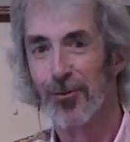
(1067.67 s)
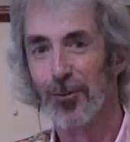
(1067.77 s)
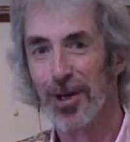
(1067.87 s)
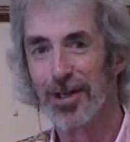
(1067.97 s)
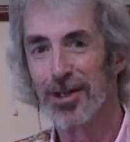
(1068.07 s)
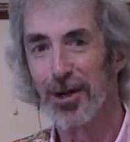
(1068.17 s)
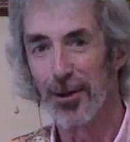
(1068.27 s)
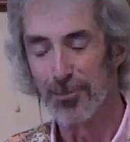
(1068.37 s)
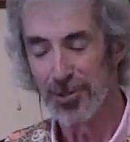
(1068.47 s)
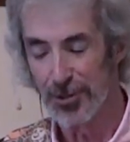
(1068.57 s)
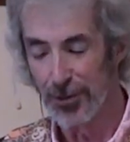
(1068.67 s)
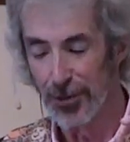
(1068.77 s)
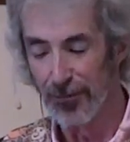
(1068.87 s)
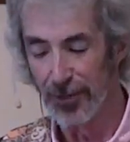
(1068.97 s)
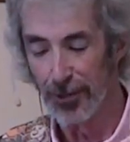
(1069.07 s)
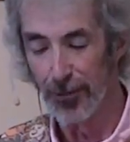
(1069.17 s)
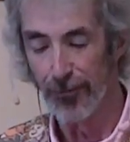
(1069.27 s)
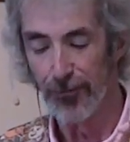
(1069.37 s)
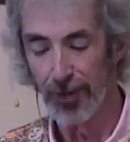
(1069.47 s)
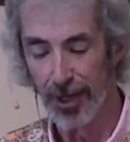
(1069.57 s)
when it comes to living your
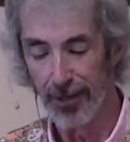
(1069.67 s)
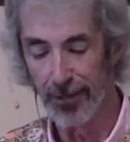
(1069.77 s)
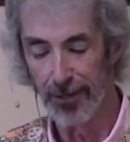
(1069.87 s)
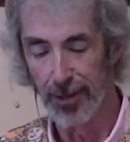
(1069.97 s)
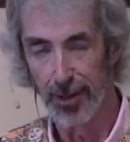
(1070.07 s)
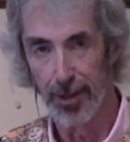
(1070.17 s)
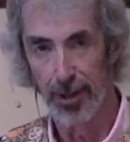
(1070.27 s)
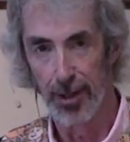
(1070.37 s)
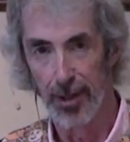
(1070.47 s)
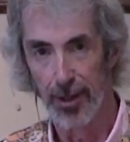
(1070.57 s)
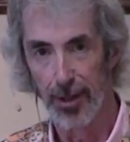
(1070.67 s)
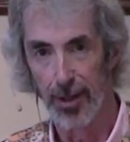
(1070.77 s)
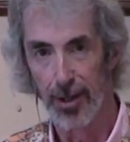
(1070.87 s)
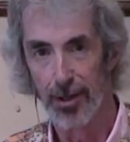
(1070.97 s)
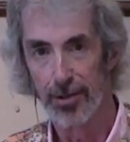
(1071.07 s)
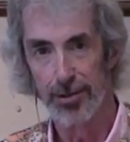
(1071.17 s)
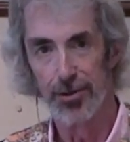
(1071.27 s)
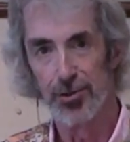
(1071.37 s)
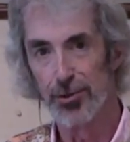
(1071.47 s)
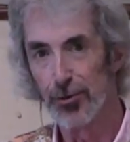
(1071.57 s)
faith,
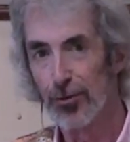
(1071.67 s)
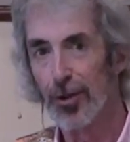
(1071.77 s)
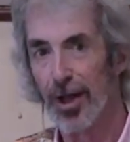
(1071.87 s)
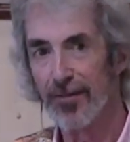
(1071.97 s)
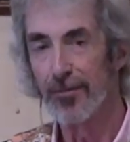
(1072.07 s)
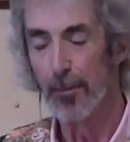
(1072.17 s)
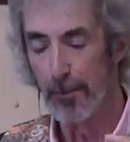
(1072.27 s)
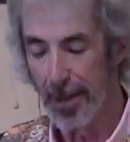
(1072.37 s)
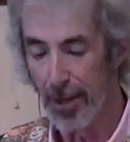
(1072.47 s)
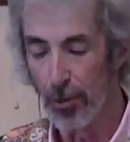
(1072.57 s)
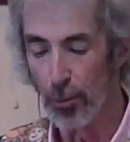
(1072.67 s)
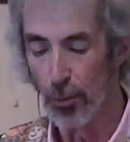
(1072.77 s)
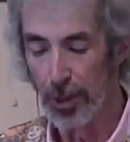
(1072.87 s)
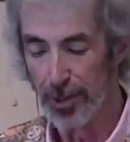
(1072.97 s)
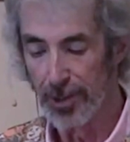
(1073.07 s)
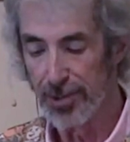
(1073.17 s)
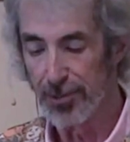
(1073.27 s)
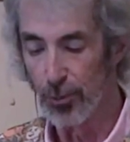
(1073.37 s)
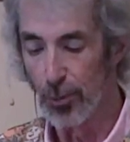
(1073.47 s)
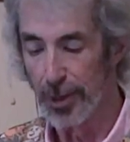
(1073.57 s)
does your life bear witness
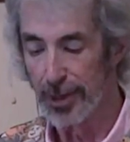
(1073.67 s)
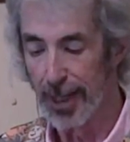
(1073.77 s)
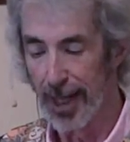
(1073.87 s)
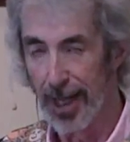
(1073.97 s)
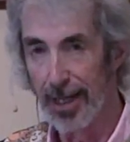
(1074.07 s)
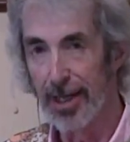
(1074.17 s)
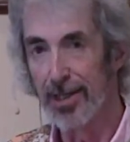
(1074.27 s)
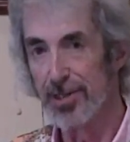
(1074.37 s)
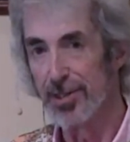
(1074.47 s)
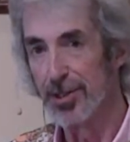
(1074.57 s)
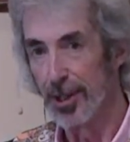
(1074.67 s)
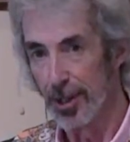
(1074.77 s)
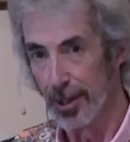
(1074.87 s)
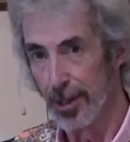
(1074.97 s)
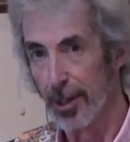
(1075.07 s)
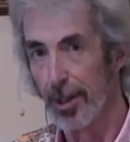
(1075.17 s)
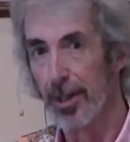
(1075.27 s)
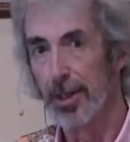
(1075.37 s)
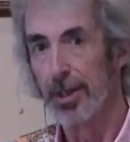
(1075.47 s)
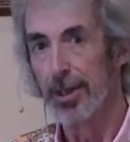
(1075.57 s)
to what God has done
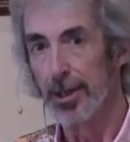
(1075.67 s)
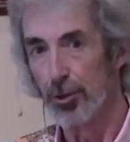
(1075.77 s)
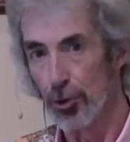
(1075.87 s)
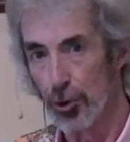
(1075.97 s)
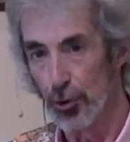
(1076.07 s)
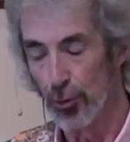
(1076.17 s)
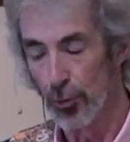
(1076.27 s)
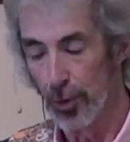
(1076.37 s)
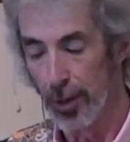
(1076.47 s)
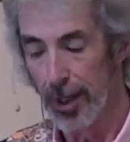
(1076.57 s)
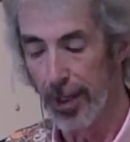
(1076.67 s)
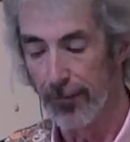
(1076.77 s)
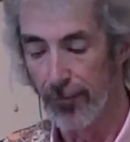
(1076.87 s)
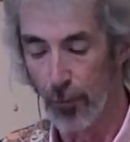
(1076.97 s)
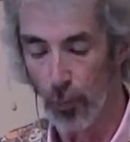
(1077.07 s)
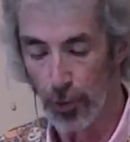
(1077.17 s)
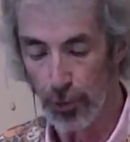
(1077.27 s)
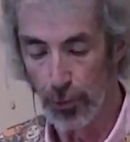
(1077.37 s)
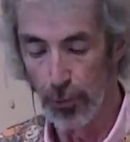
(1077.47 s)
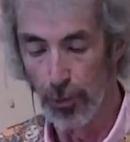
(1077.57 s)
in you and for
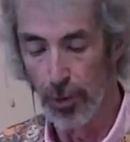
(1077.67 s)
you?